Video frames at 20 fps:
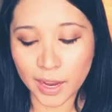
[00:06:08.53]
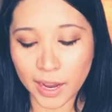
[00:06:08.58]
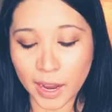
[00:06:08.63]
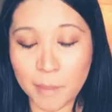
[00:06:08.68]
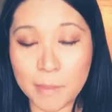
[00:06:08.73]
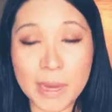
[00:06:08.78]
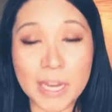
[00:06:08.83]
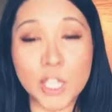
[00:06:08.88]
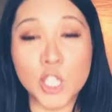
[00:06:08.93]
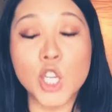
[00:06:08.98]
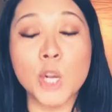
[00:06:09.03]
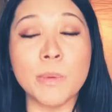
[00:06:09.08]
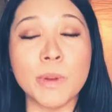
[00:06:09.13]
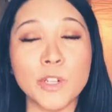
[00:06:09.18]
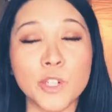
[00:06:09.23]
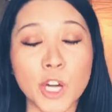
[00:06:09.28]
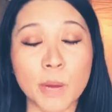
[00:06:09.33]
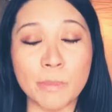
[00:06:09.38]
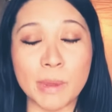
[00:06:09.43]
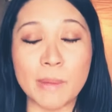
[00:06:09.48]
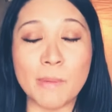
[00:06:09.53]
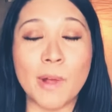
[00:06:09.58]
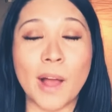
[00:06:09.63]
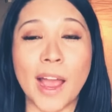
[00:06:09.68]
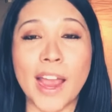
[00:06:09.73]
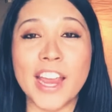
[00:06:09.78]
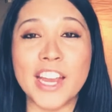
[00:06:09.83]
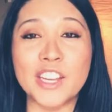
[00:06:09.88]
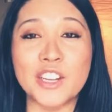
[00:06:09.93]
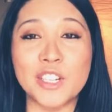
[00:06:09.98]
I mean, super drunk people,
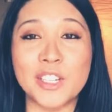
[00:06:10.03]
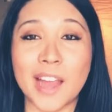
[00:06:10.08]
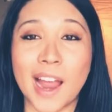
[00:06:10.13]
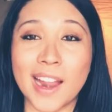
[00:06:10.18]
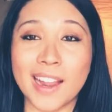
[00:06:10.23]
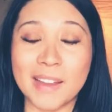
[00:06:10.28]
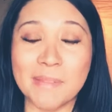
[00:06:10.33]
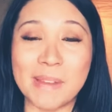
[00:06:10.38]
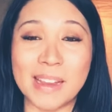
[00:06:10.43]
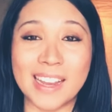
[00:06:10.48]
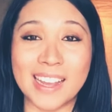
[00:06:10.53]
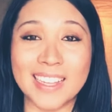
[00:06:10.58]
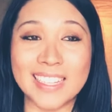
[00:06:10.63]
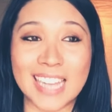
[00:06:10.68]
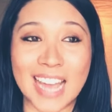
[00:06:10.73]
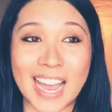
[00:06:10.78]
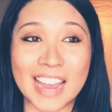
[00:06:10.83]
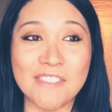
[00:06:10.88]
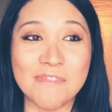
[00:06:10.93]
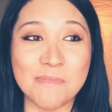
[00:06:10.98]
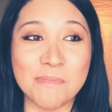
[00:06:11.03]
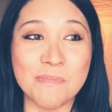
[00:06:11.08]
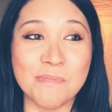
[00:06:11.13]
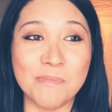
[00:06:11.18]
I understand it because I've